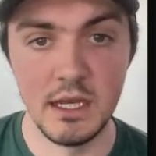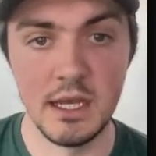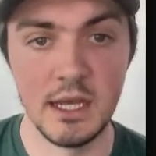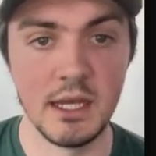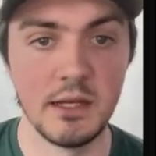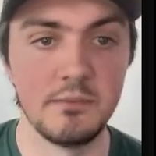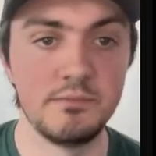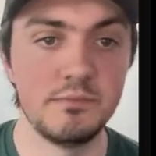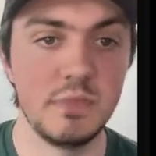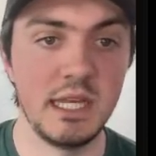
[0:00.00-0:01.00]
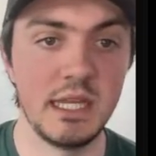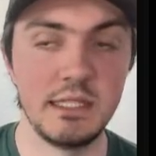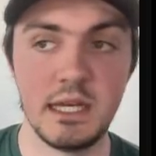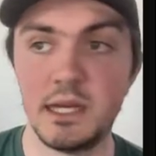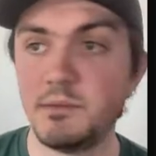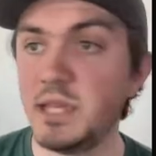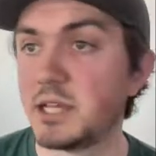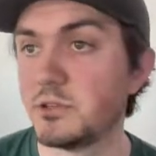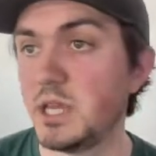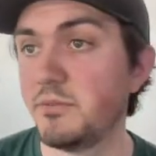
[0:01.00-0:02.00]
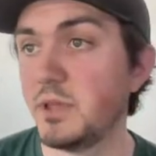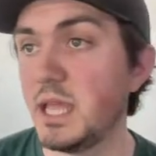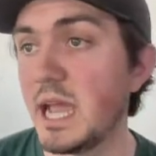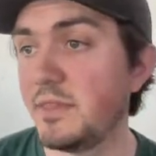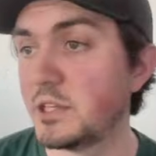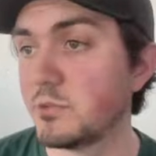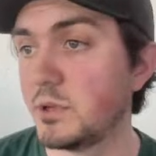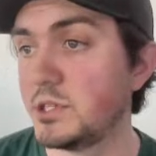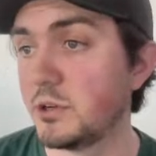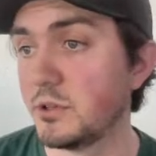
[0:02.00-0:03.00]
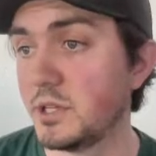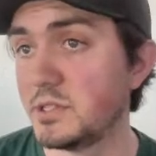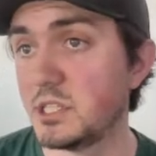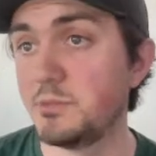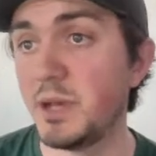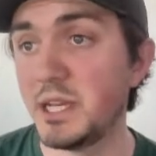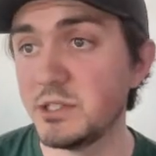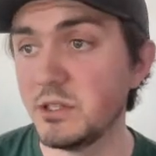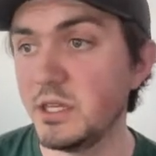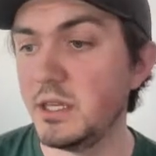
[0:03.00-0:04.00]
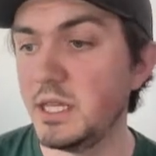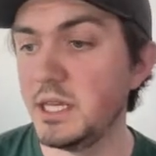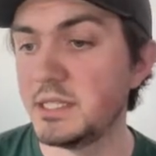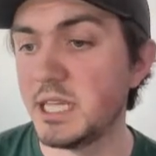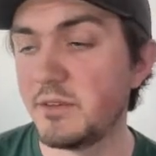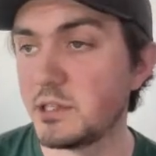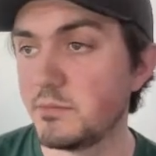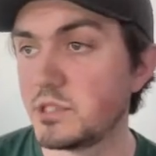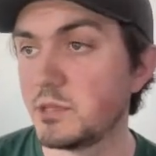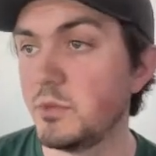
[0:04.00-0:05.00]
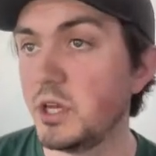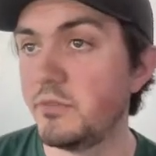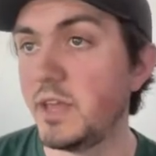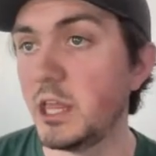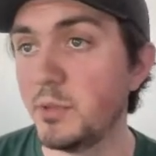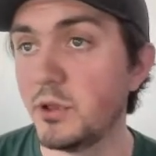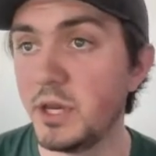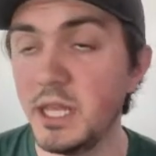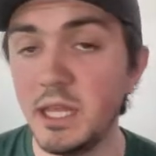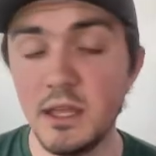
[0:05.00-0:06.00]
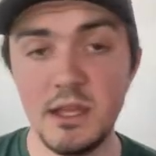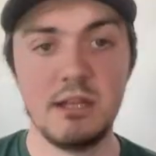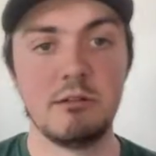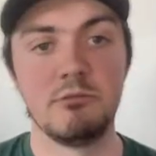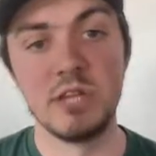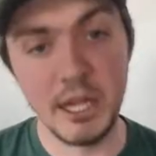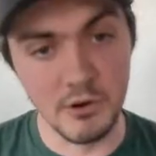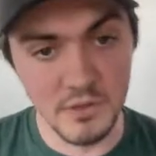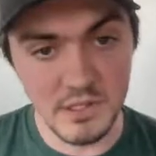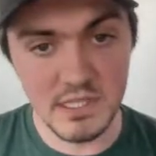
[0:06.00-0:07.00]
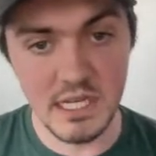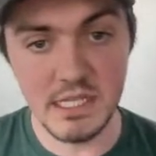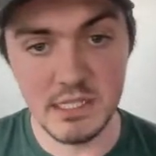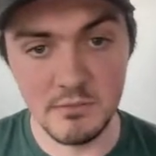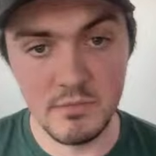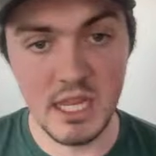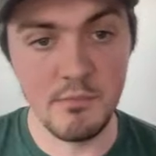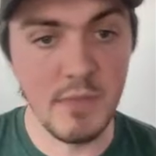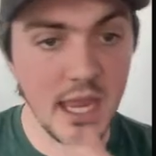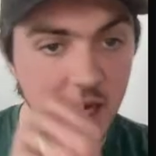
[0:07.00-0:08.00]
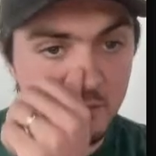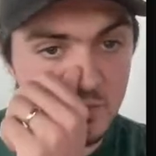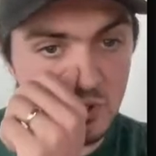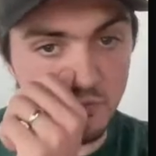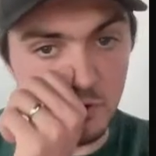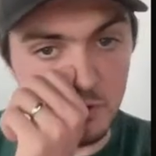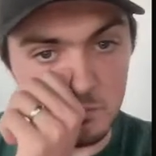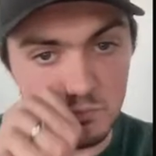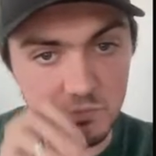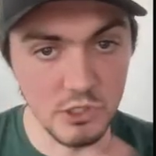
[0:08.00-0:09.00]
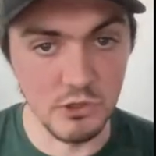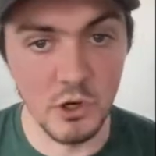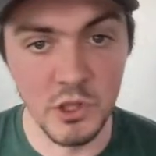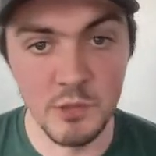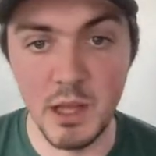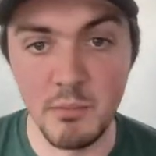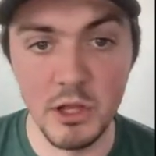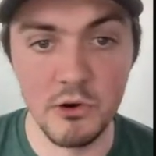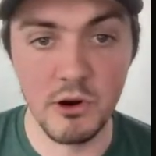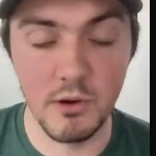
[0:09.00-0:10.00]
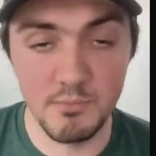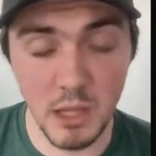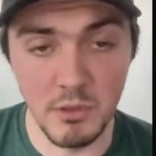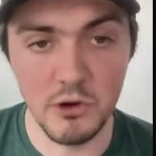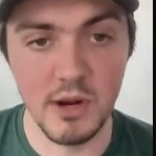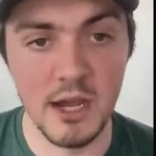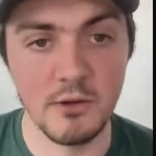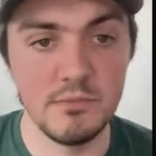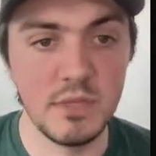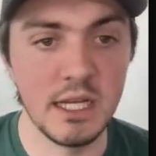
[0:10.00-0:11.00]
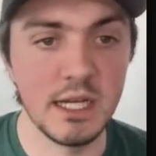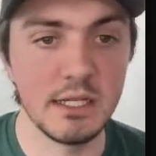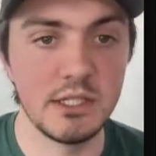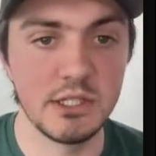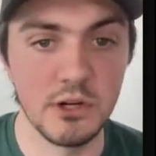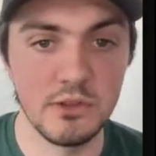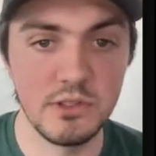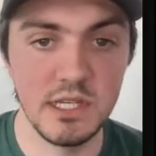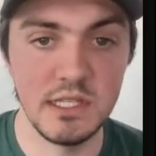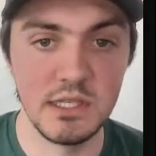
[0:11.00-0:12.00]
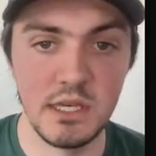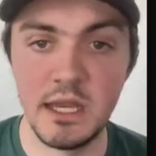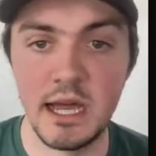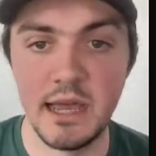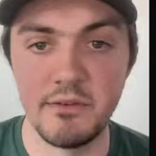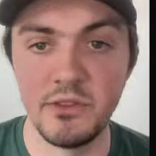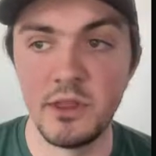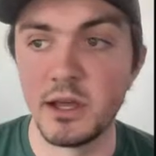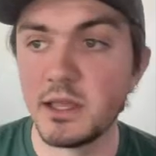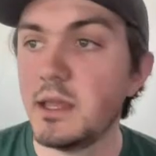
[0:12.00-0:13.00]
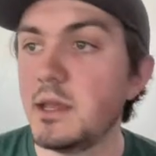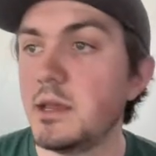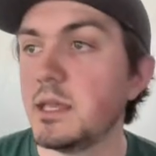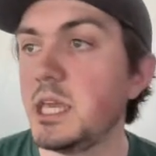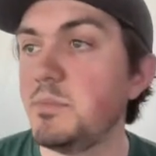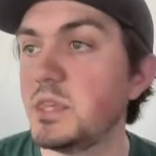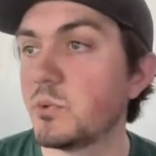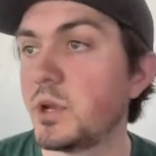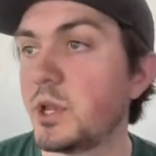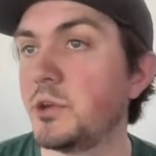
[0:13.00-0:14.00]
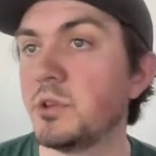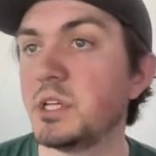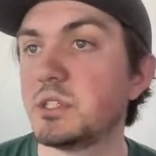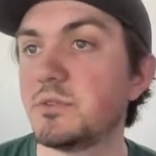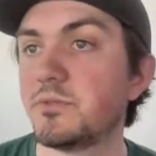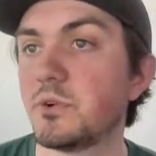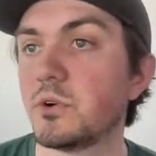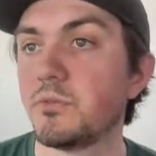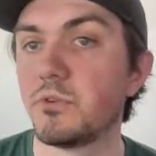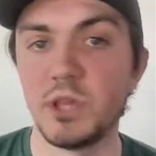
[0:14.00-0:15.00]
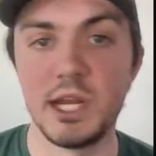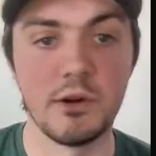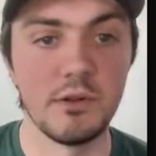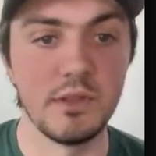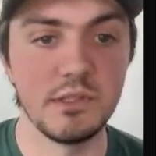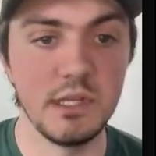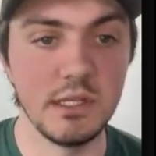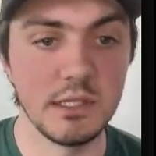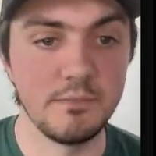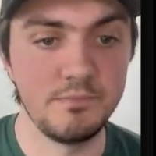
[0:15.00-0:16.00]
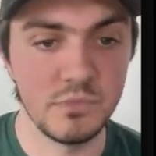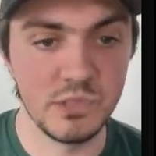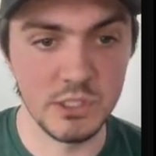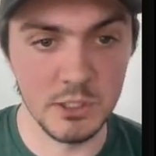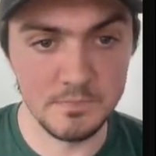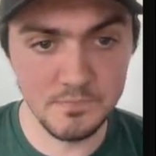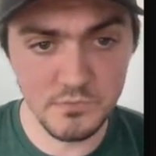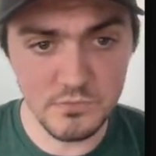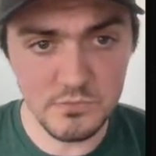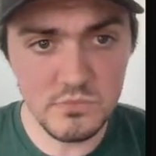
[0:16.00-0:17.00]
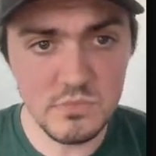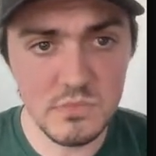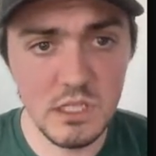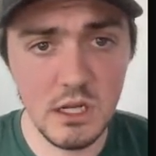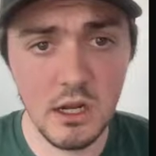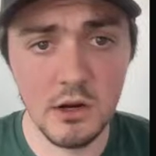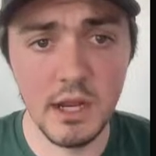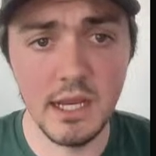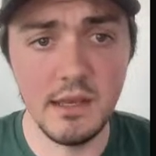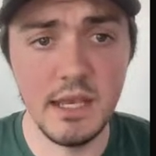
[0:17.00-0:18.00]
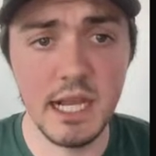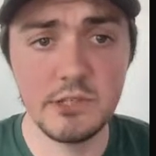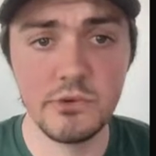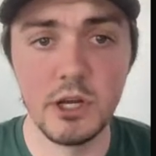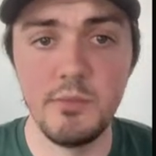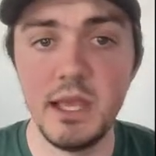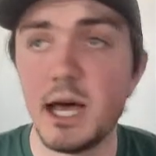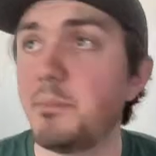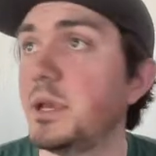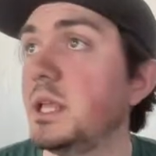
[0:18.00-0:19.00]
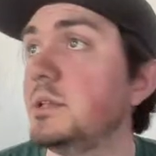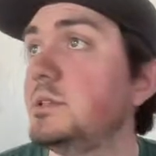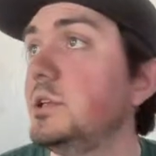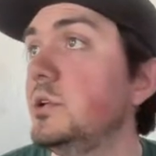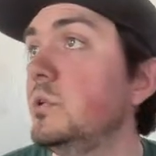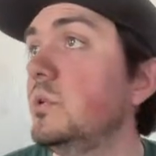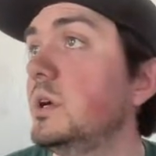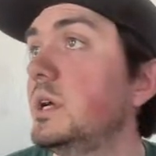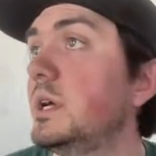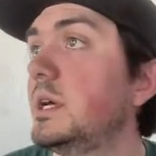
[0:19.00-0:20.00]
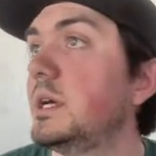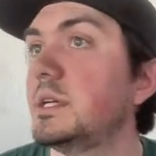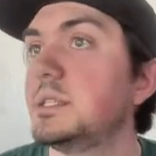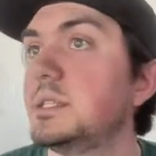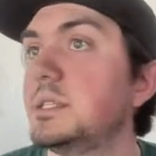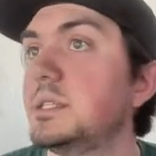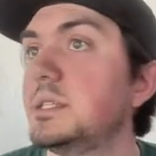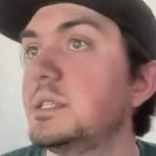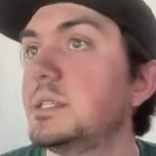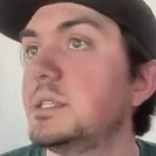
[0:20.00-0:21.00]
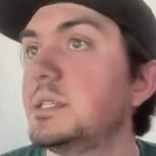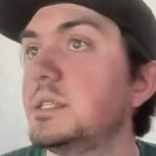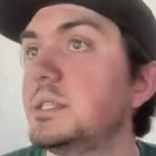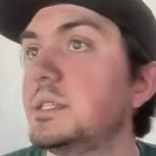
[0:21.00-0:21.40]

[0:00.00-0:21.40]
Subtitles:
Yeah, so definitely add this one to your list. Especially, he does have some good availability later in the season in May. So if you're going the public route to start the season and not having luck, keep this one on your list for later in the season. So, all right, next we're going to be hopping into South Dakota